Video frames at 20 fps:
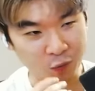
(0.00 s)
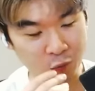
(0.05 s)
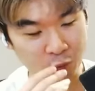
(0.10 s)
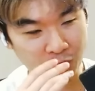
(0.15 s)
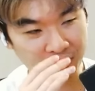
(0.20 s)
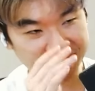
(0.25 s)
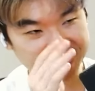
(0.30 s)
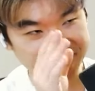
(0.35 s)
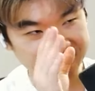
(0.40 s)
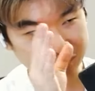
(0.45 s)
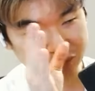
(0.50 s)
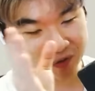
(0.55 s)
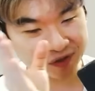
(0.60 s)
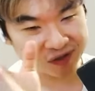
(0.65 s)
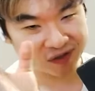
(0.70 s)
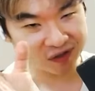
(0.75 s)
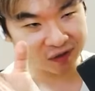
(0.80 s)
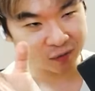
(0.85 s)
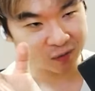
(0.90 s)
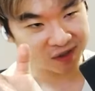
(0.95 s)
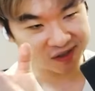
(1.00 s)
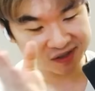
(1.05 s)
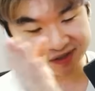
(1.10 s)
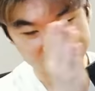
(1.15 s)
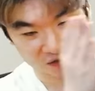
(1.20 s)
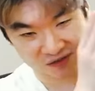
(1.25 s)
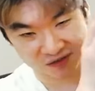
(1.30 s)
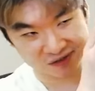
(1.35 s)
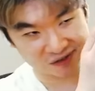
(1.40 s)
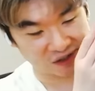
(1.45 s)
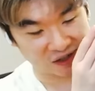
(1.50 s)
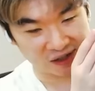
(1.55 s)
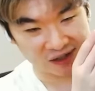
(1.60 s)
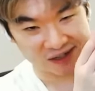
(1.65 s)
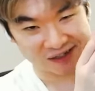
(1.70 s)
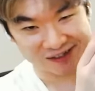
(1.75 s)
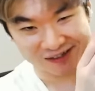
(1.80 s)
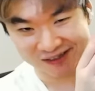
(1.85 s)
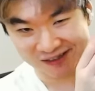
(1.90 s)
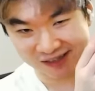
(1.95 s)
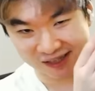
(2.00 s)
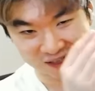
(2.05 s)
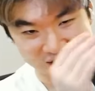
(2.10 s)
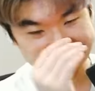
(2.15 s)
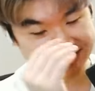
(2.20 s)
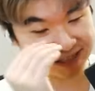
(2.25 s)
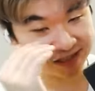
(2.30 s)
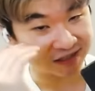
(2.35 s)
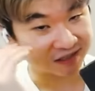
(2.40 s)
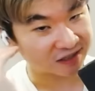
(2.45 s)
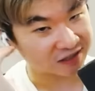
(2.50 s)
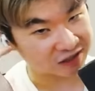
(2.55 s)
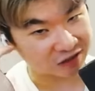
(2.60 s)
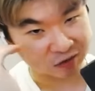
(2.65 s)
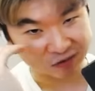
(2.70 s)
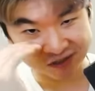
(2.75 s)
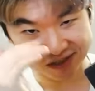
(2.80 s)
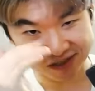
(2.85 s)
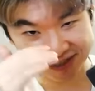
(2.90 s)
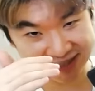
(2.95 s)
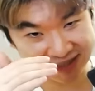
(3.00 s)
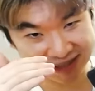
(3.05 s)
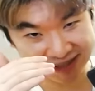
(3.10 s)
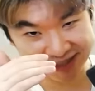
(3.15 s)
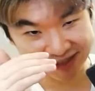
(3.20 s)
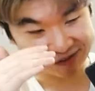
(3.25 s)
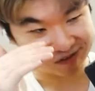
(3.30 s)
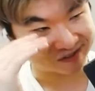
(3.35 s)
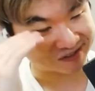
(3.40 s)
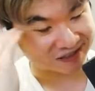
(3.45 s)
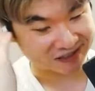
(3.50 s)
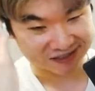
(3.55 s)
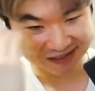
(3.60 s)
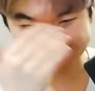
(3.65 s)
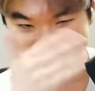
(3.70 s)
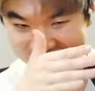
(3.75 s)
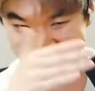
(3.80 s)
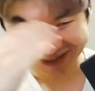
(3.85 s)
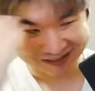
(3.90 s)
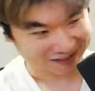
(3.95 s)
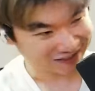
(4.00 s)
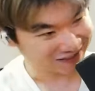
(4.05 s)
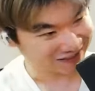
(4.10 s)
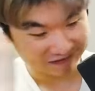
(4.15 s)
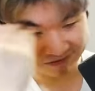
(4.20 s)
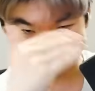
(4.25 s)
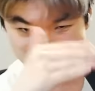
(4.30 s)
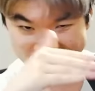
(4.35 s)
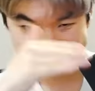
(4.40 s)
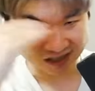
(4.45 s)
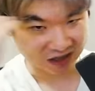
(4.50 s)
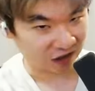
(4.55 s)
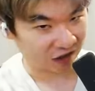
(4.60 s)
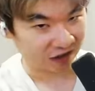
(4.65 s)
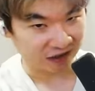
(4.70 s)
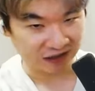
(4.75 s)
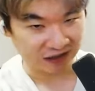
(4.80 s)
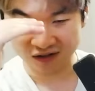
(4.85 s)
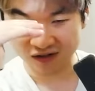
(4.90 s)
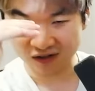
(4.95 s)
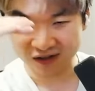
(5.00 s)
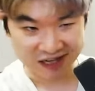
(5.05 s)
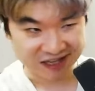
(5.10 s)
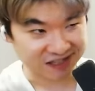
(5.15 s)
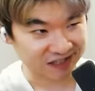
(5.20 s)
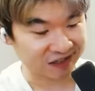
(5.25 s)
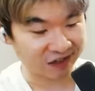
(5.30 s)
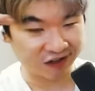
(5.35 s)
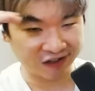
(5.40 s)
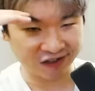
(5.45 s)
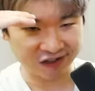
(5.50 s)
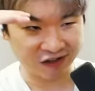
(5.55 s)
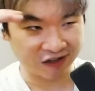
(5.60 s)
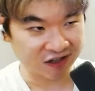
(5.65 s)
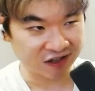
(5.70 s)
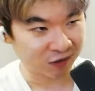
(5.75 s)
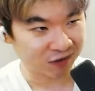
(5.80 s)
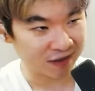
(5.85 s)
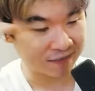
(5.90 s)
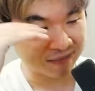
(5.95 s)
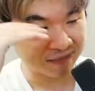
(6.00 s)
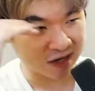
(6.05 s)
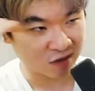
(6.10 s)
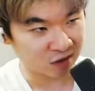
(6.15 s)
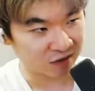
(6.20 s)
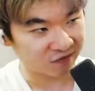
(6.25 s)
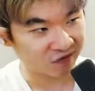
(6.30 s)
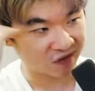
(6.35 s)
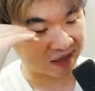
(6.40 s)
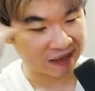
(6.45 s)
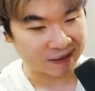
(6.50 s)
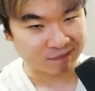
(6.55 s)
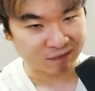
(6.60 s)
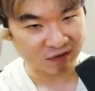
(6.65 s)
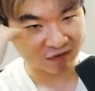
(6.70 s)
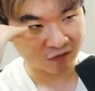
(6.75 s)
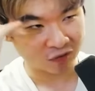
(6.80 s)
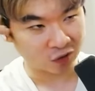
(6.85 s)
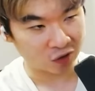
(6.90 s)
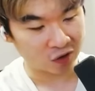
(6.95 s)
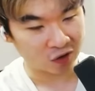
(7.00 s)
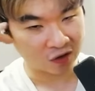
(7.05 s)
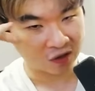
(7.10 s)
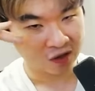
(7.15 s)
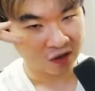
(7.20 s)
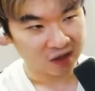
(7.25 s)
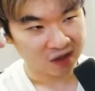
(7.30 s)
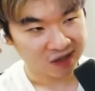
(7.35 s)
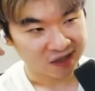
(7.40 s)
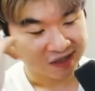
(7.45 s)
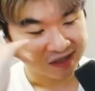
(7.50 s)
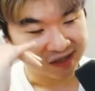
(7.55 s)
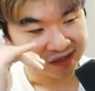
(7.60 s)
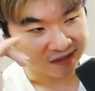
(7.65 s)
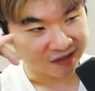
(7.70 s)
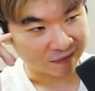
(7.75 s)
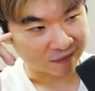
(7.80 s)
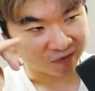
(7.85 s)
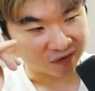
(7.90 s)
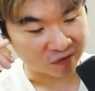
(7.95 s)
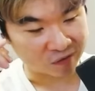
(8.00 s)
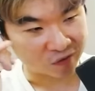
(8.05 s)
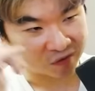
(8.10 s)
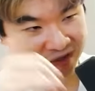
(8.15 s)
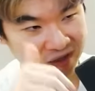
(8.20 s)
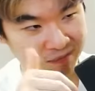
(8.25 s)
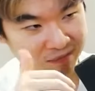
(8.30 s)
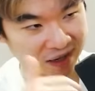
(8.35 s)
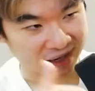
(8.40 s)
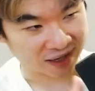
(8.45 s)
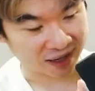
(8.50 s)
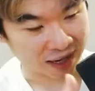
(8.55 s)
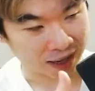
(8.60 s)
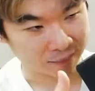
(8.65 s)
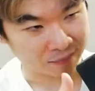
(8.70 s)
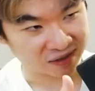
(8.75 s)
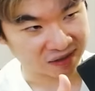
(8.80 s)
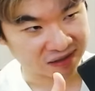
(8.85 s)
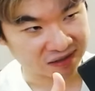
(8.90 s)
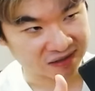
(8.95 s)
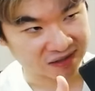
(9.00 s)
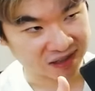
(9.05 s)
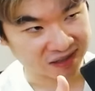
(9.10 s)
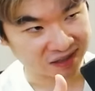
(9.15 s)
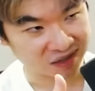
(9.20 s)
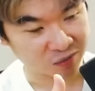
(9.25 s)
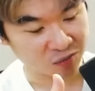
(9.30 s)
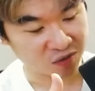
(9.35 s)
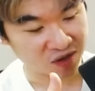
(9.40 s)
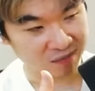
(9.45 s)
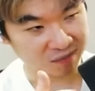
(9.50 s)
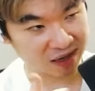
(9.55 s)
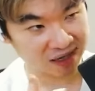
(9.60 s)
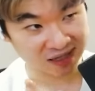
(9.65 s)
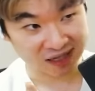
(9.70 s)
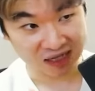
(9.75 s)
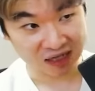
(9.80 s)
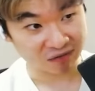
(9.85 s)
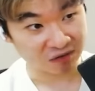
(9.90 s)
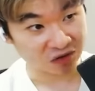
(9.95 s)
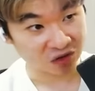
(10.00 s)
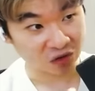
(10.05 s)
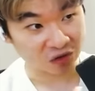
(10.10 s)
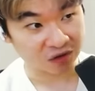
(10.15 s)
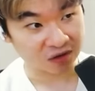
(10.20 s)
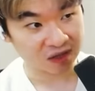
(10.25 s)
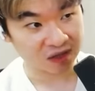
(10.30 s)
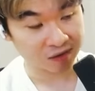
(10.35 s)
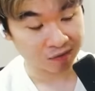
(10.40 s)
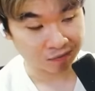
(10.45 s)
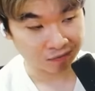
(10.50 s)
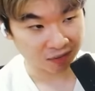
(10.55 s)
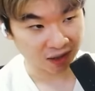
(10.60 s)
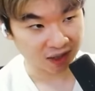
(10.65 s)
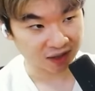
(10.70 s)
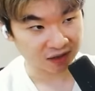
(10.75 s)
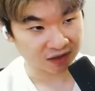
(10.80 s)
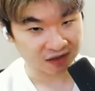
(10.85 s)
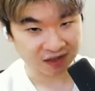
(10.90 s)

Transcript: what is real what is not like he's just losing it they're just it's gone here it's gone here it's only a matter of time before something really bad happens and then we might get even turned in by the